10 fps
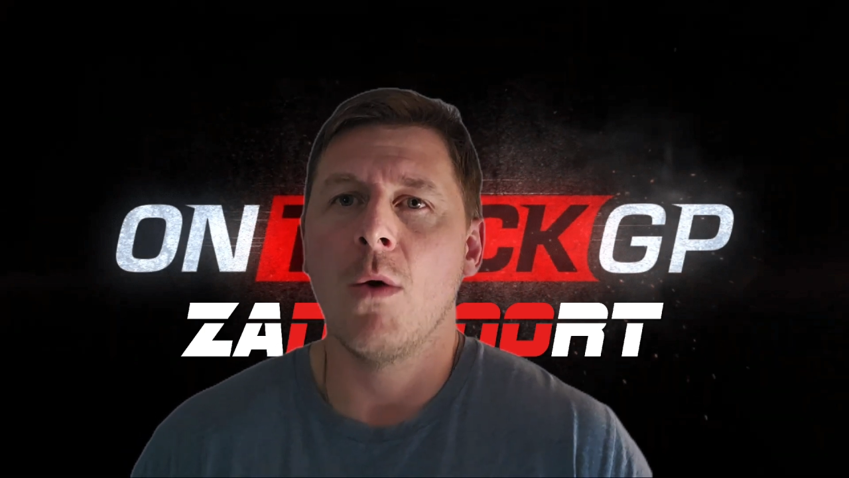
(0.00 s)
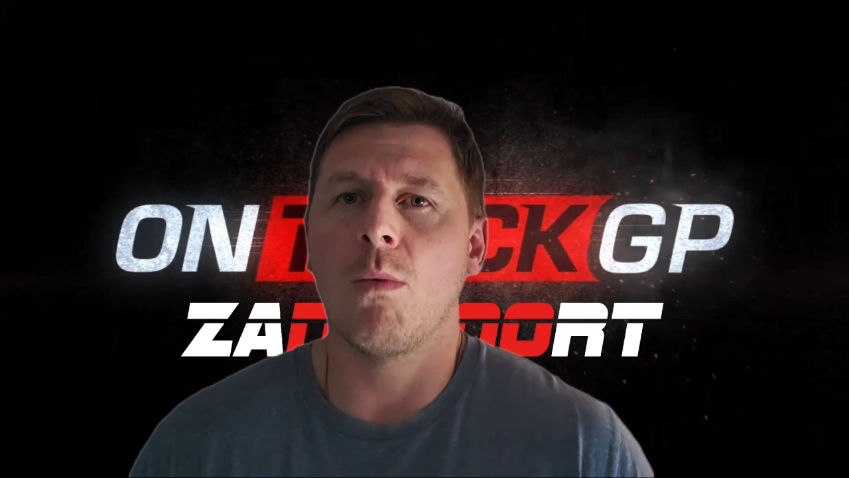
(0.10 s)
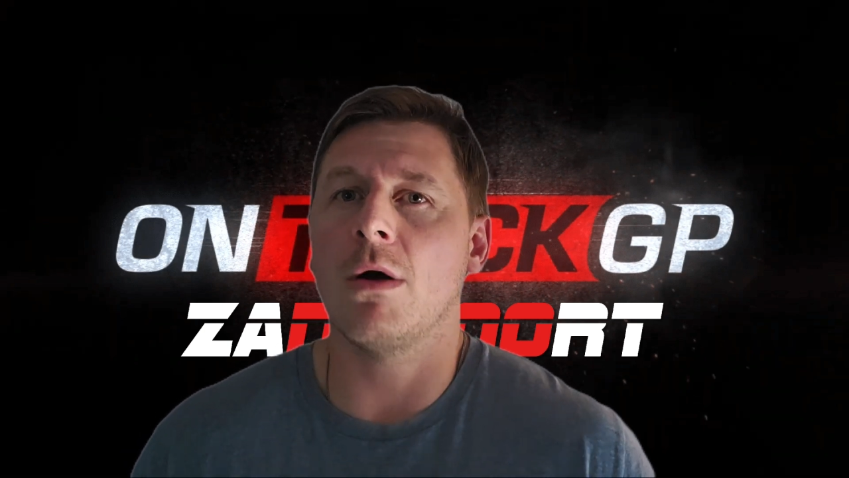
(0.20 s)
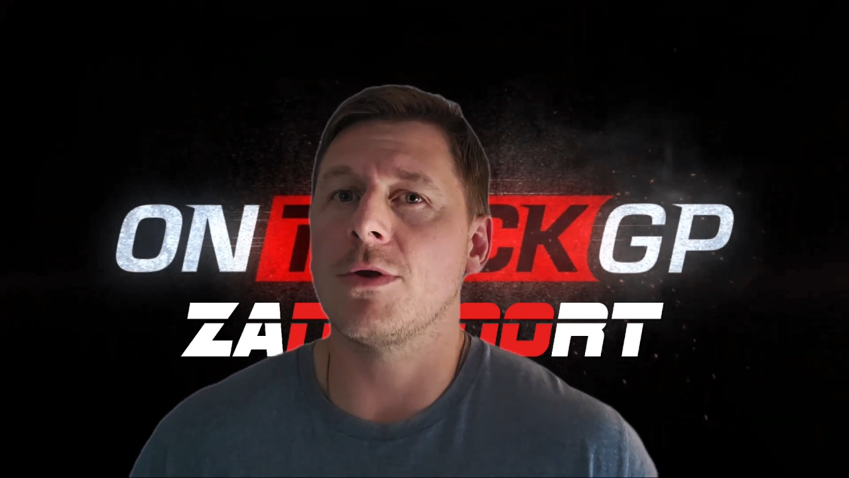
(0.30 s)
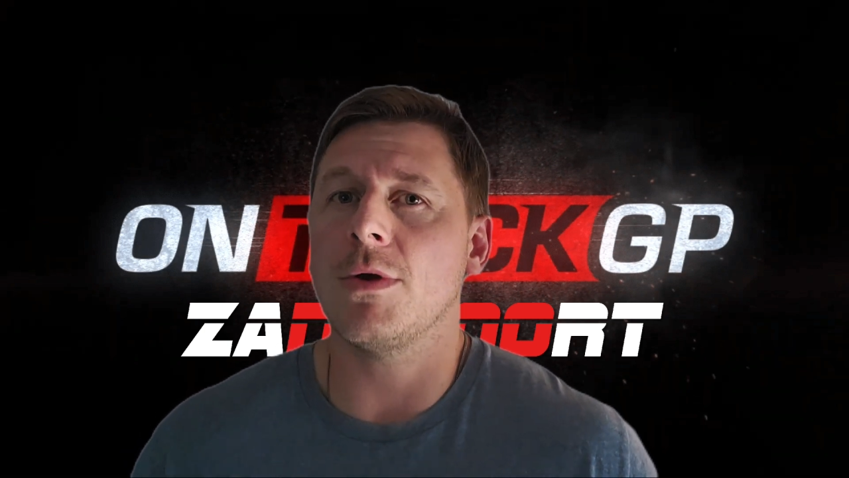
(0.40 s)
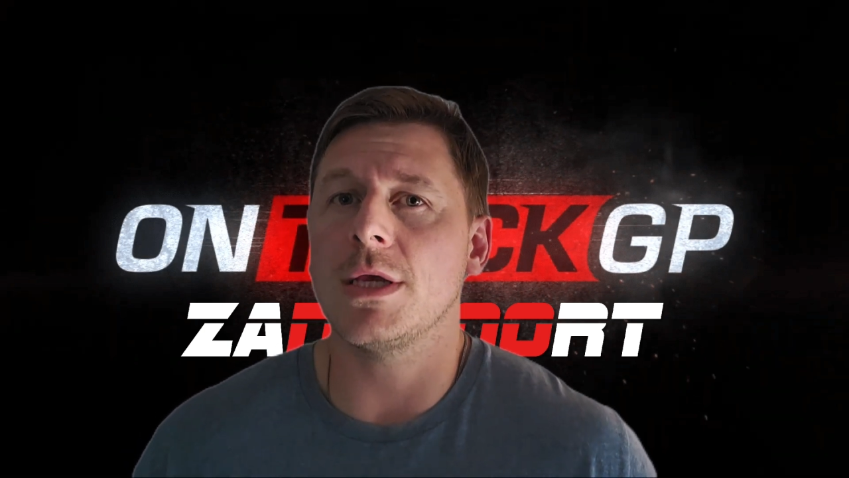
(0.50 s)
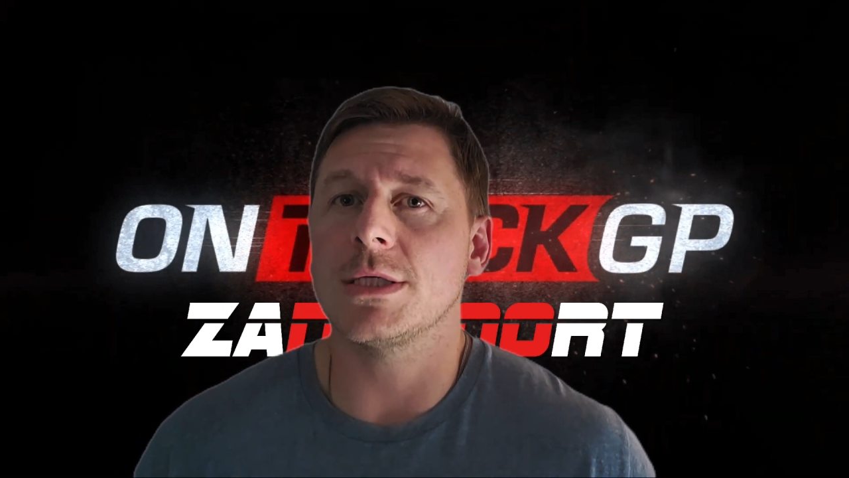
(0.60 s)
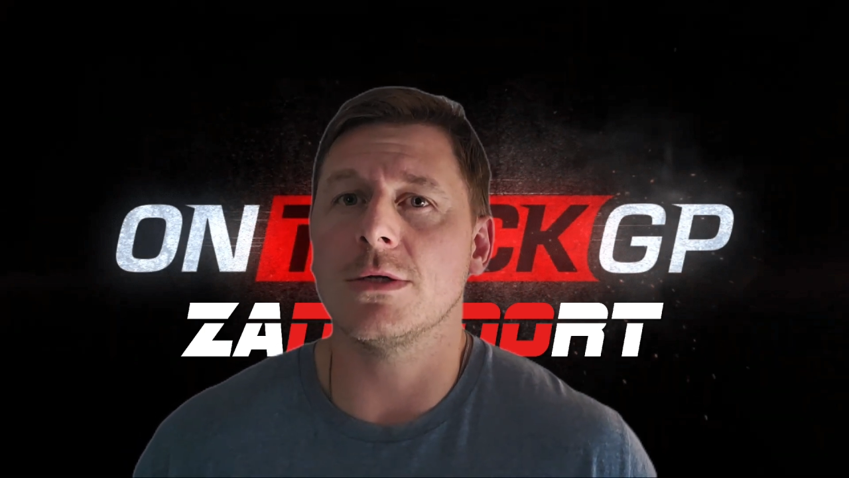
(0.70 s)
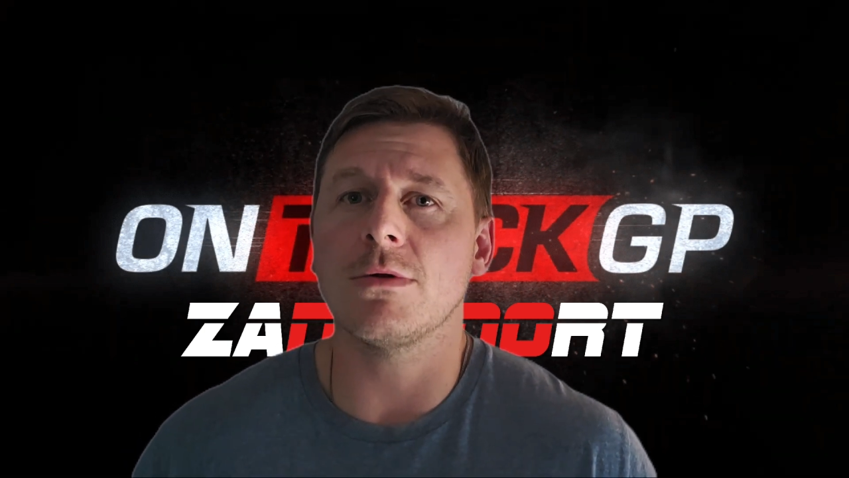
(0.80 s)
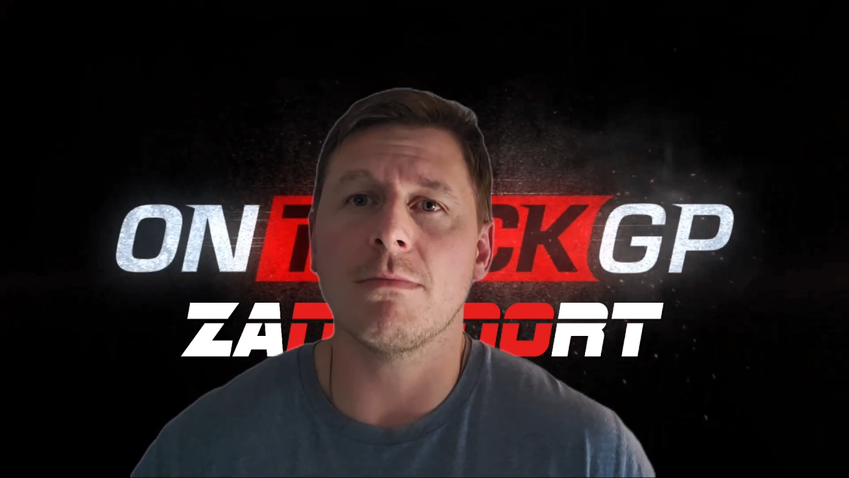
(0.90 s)
While Yuki
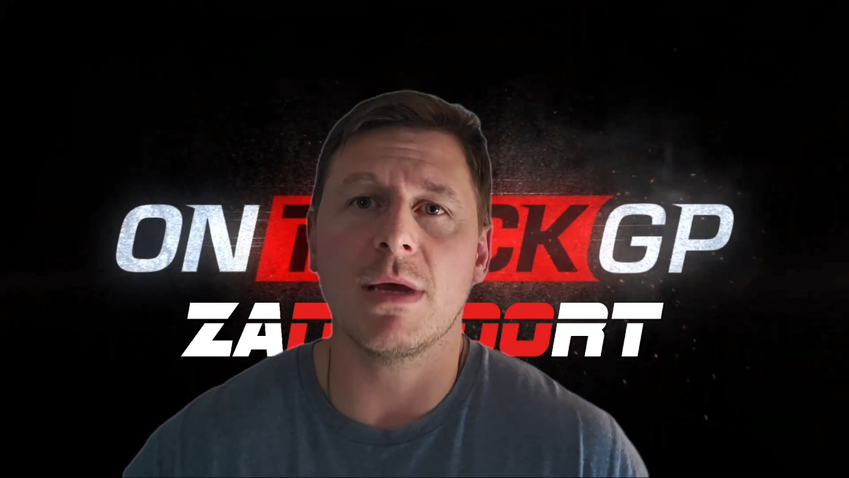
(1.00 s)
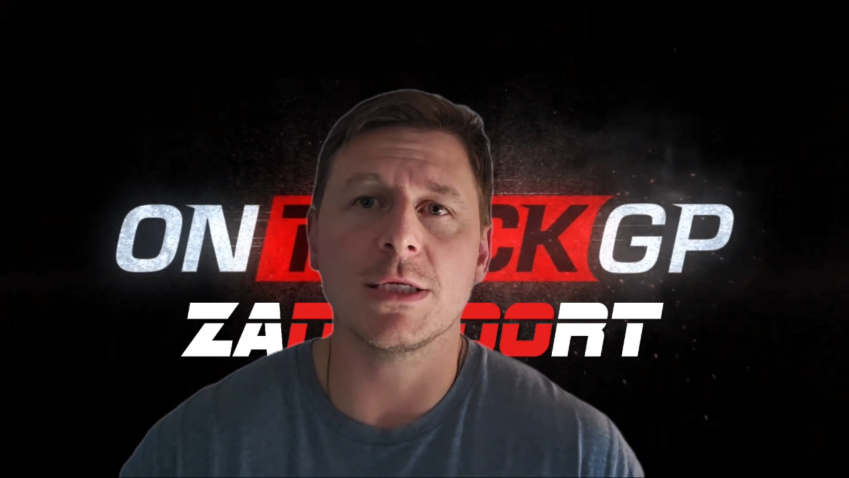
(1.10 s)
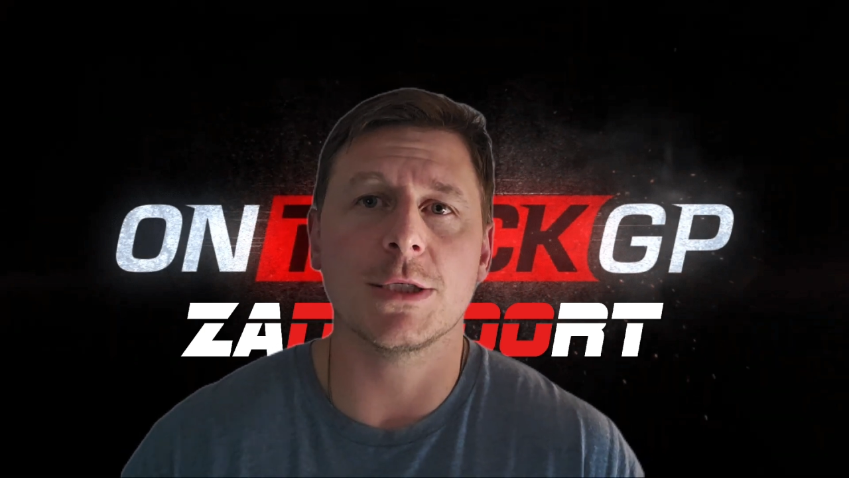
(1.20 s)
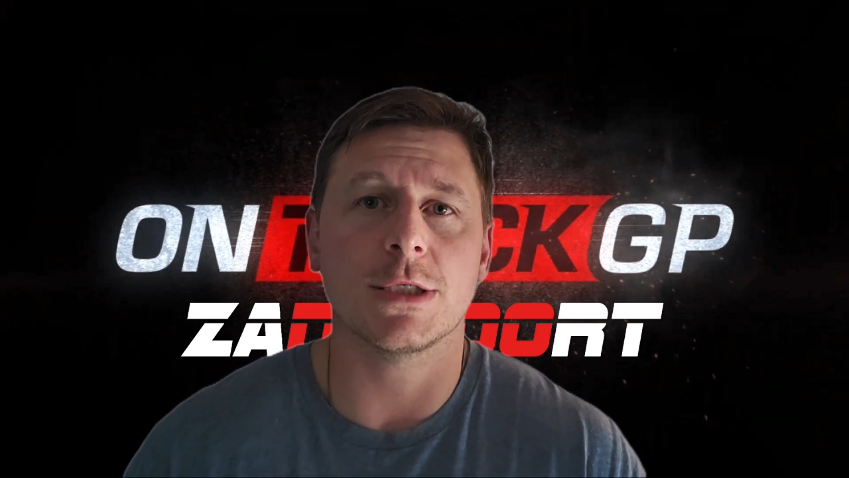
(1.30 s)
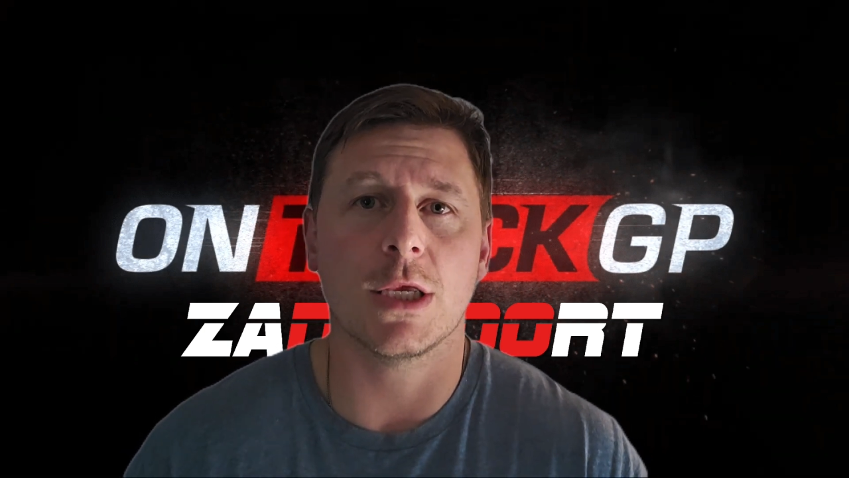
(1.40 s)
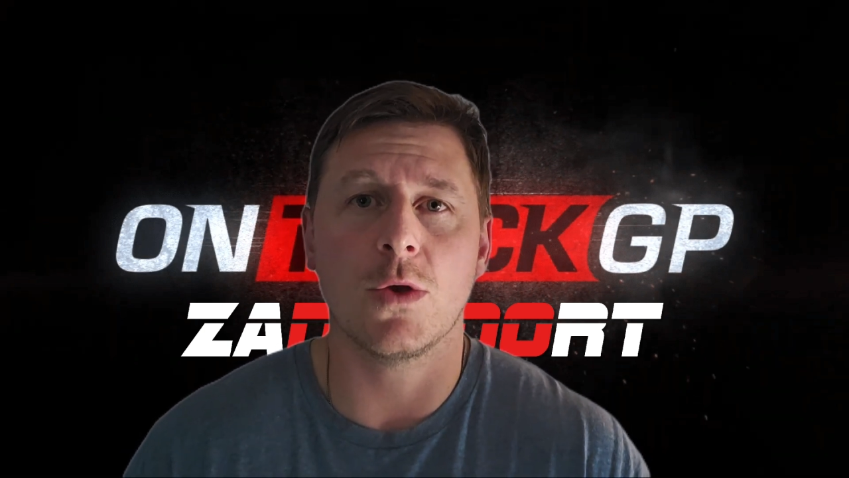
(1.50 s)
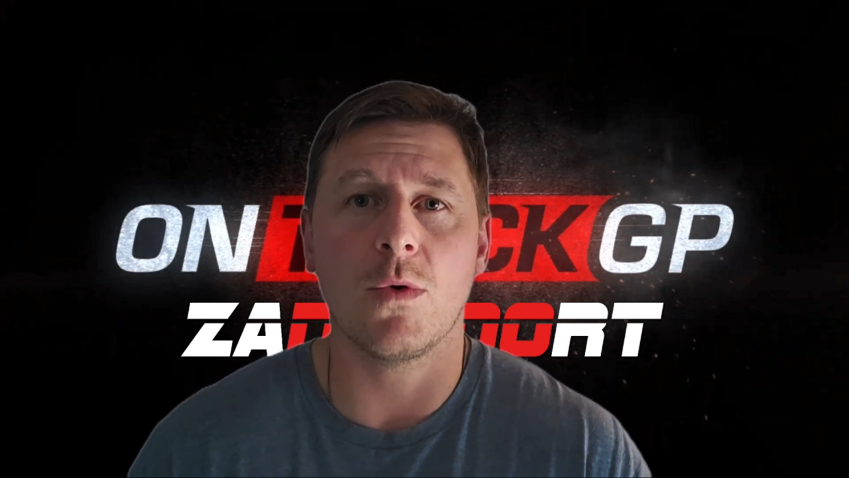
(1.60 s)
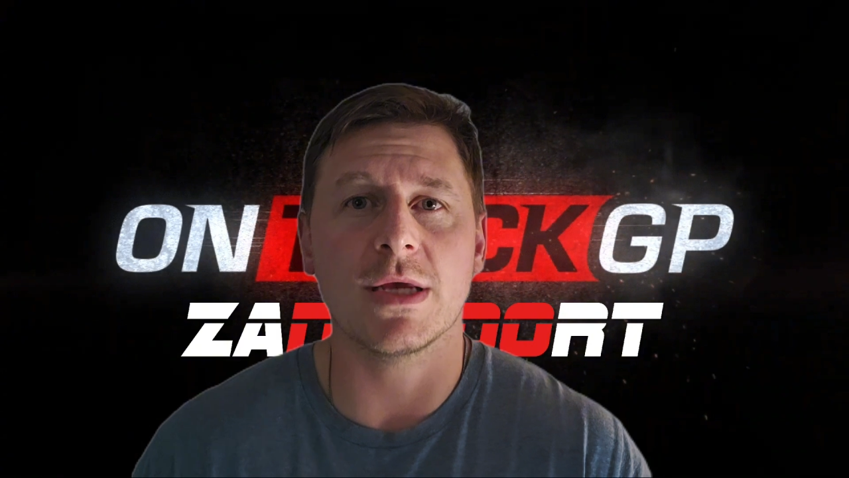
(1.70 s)
Tsunoda managed to secure